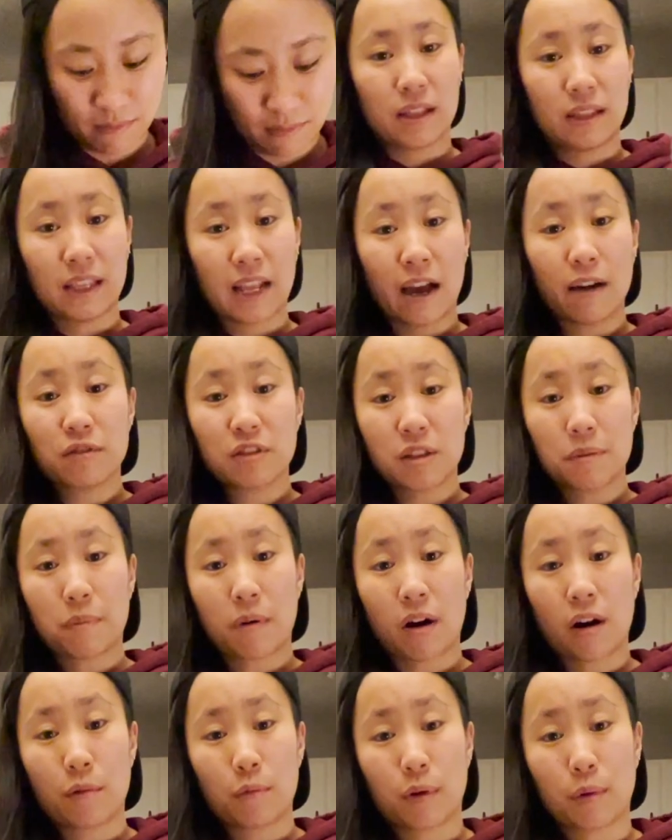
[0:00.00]
Now's the
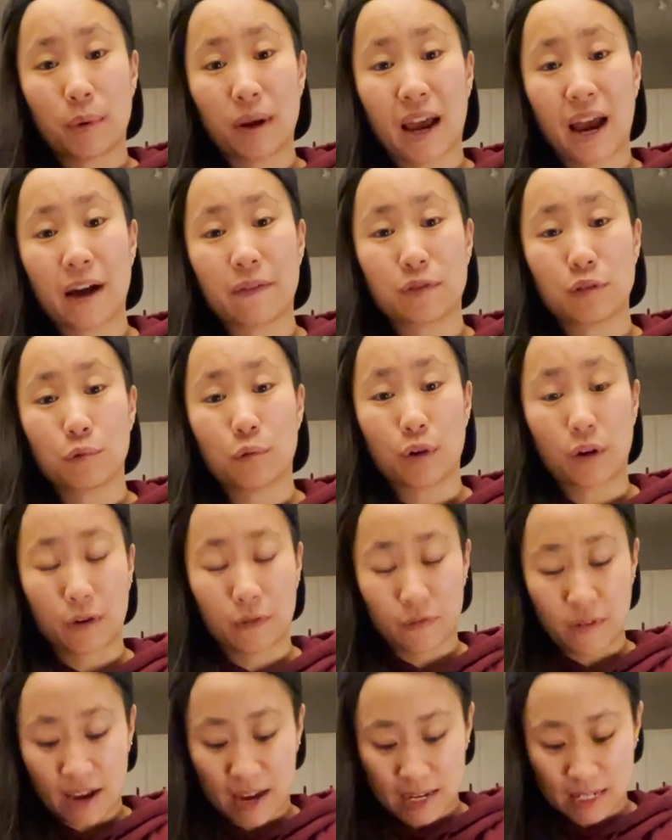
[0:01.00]
part where we have to work
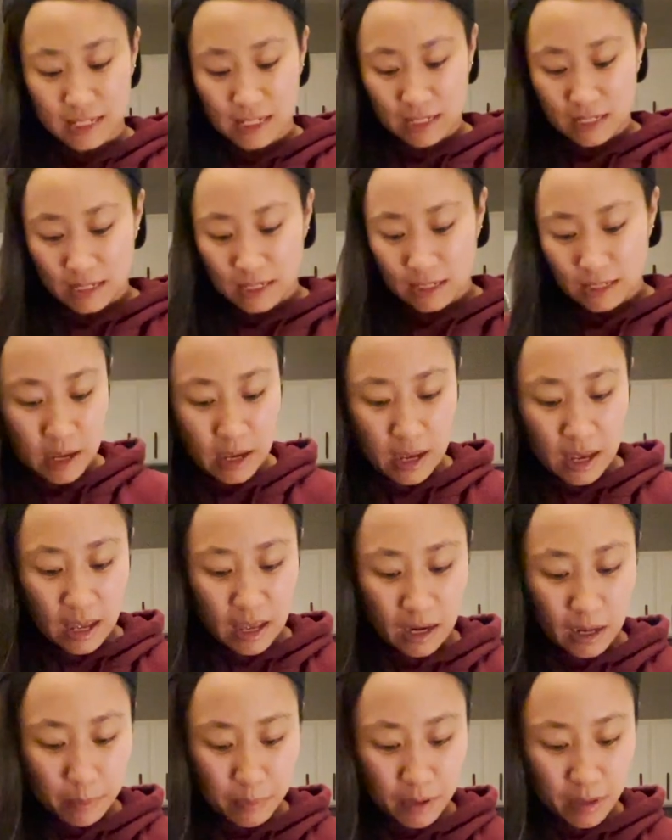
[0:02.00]
fast.
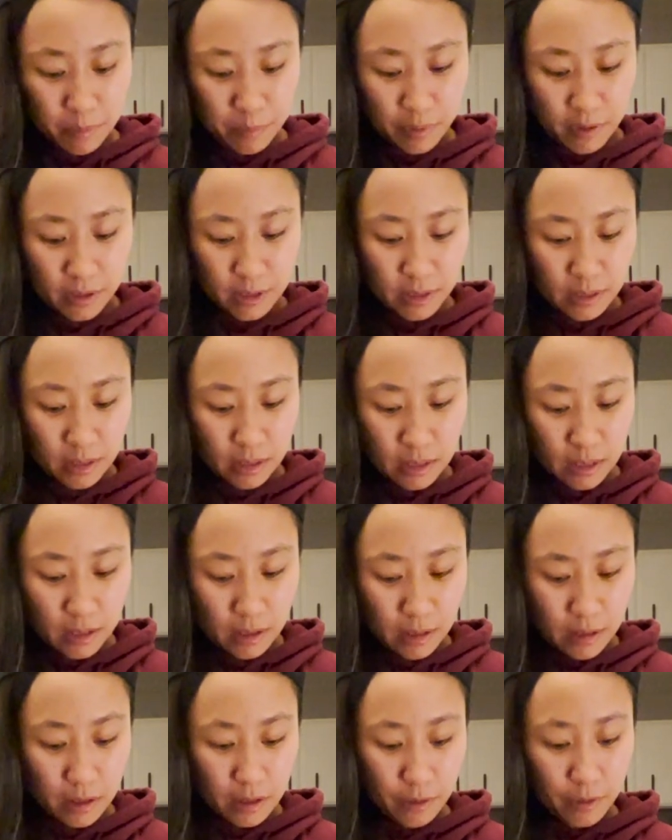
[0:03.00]
And I'm gonna put
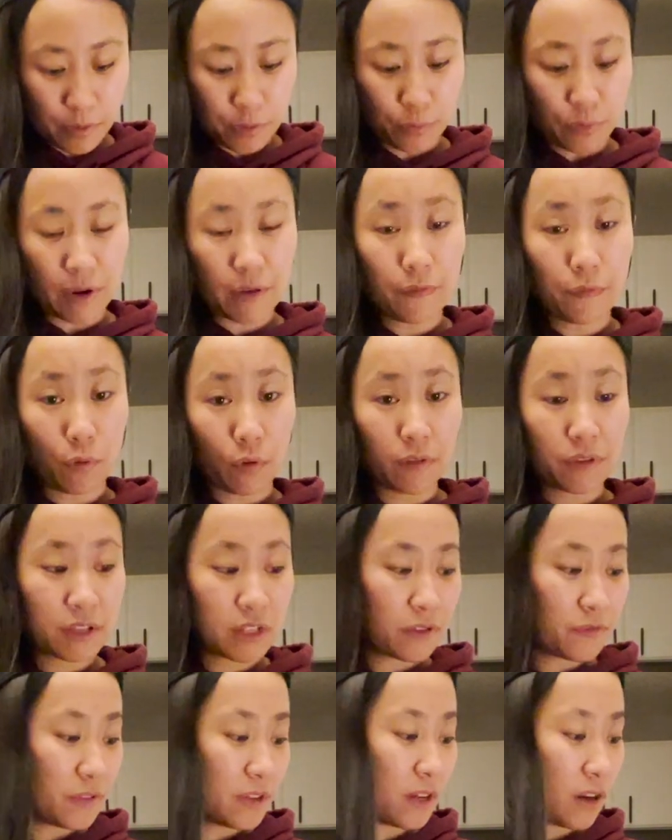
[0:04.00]
3/4
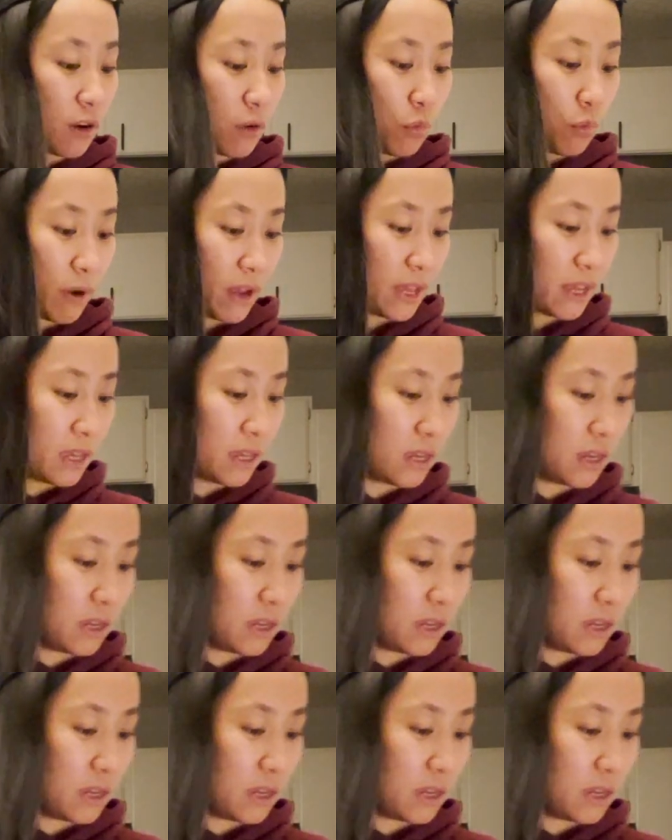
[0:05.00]
of it away.